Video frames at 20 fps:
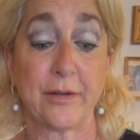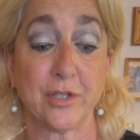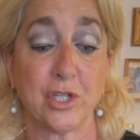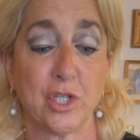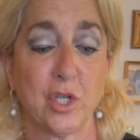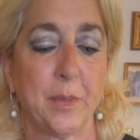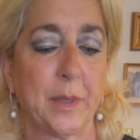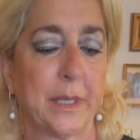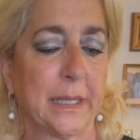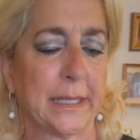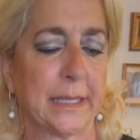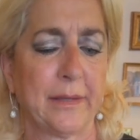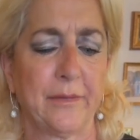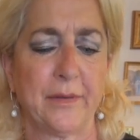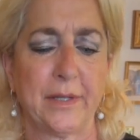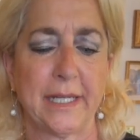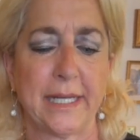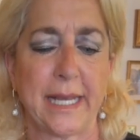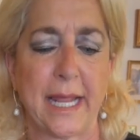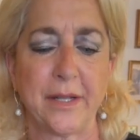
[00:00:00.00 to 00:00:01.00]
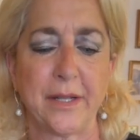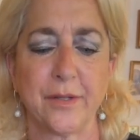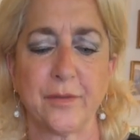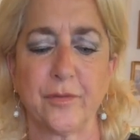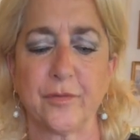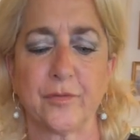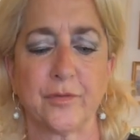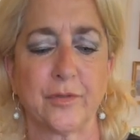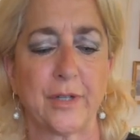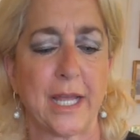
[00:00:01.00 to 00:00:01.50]
too, but it'll give it a nice,
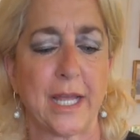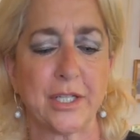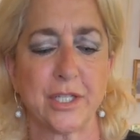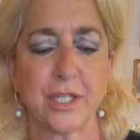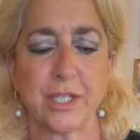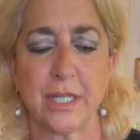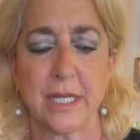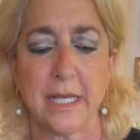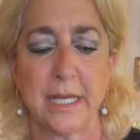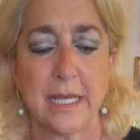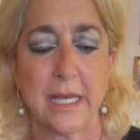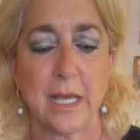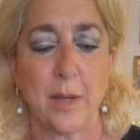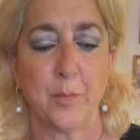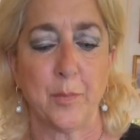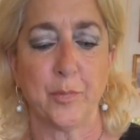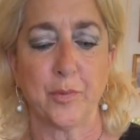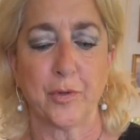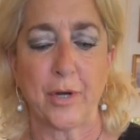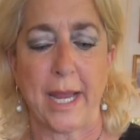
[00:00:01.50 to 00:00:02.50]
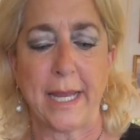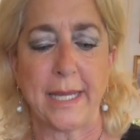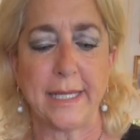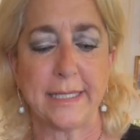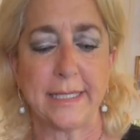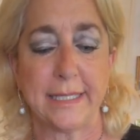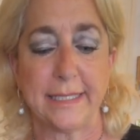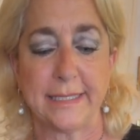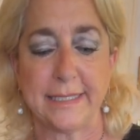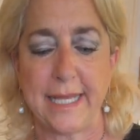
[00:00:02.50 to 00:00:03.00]
fresh, bright
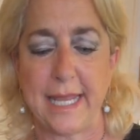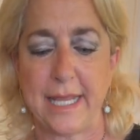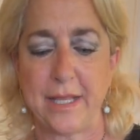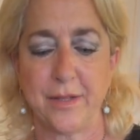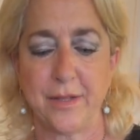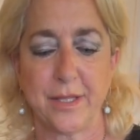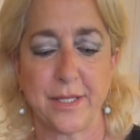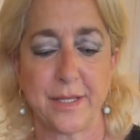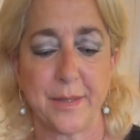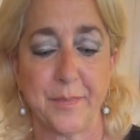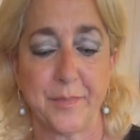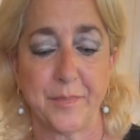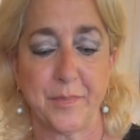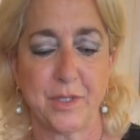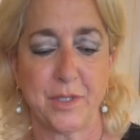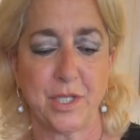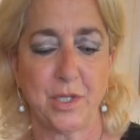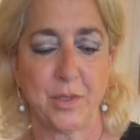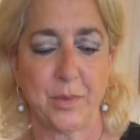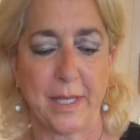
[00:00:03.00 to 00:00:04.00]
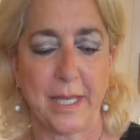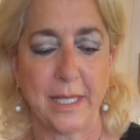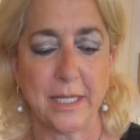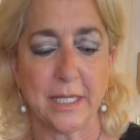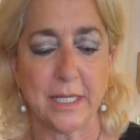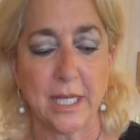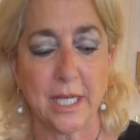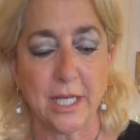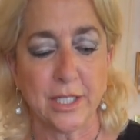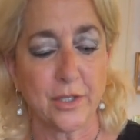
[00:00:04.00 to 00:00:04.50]
taste to it.
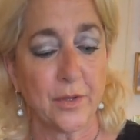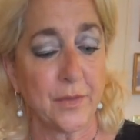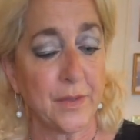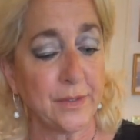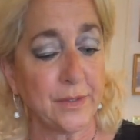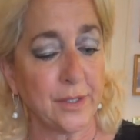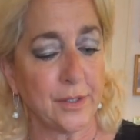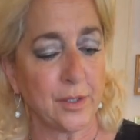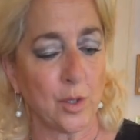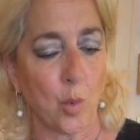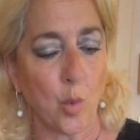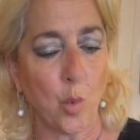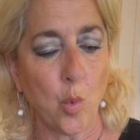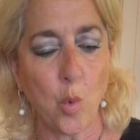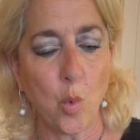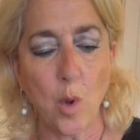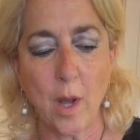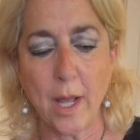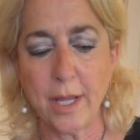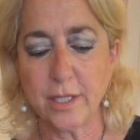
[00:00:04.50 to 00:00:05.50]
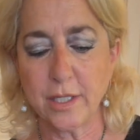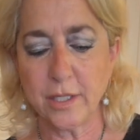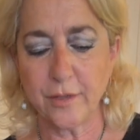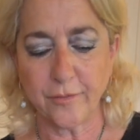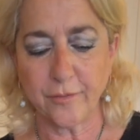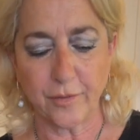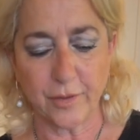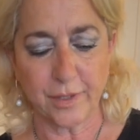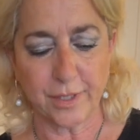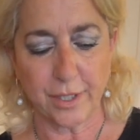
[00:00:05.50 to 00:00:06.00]
So this is a
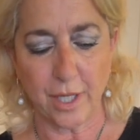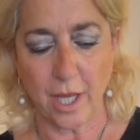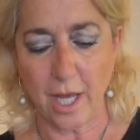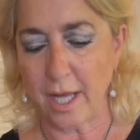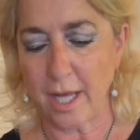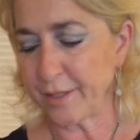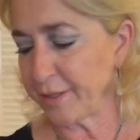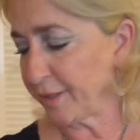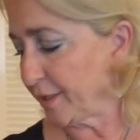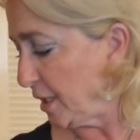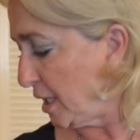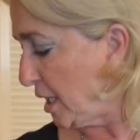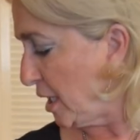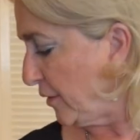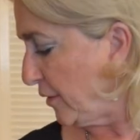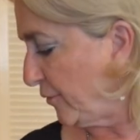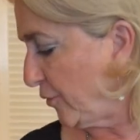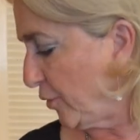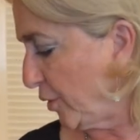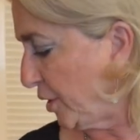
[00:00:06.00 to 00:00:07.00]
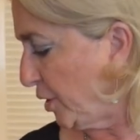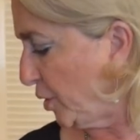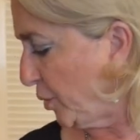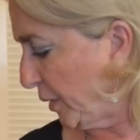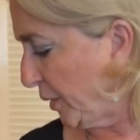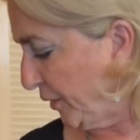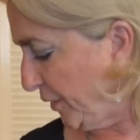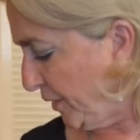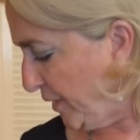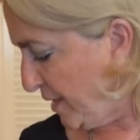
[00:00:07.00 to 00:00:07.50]
wonderful sauce for you.
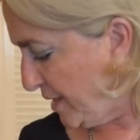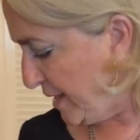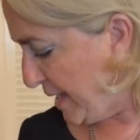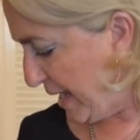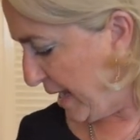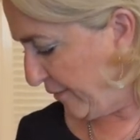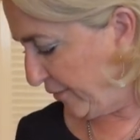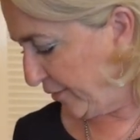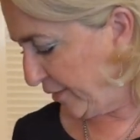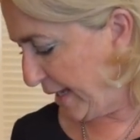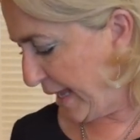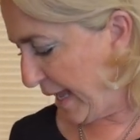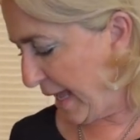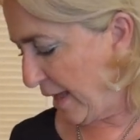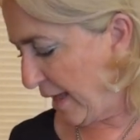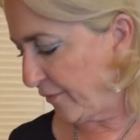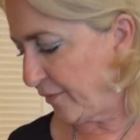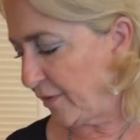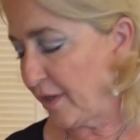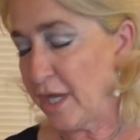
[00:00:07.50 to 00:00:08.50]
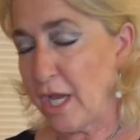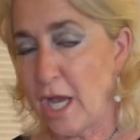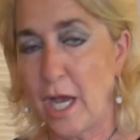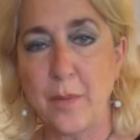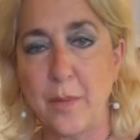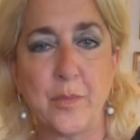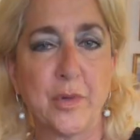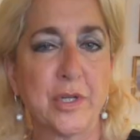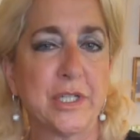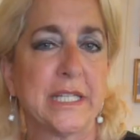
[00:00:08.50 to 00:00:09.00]
Will never have a
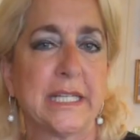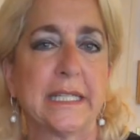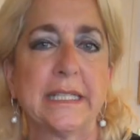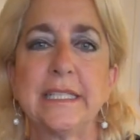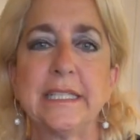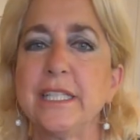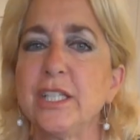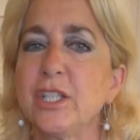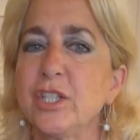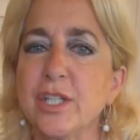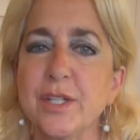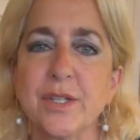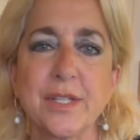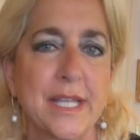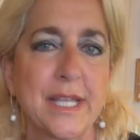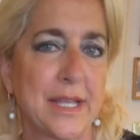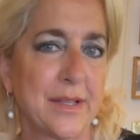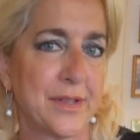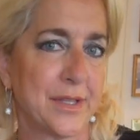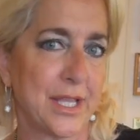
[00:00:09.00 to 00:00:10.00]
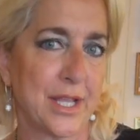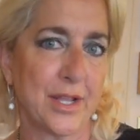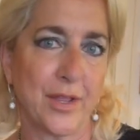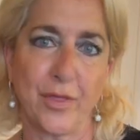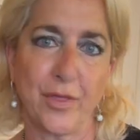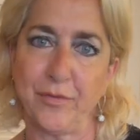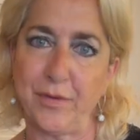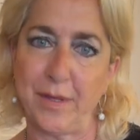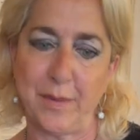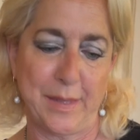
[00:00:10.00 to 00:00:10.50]
more delicious tasting
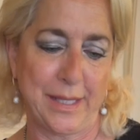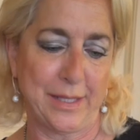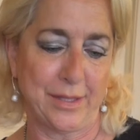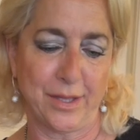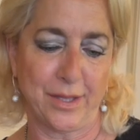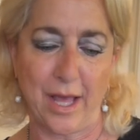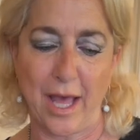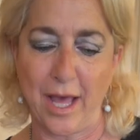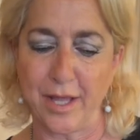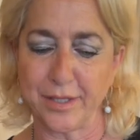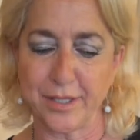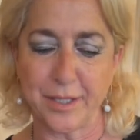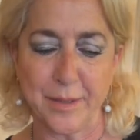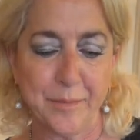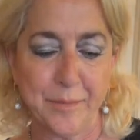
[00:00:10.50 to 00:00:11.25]
3-meat sauce.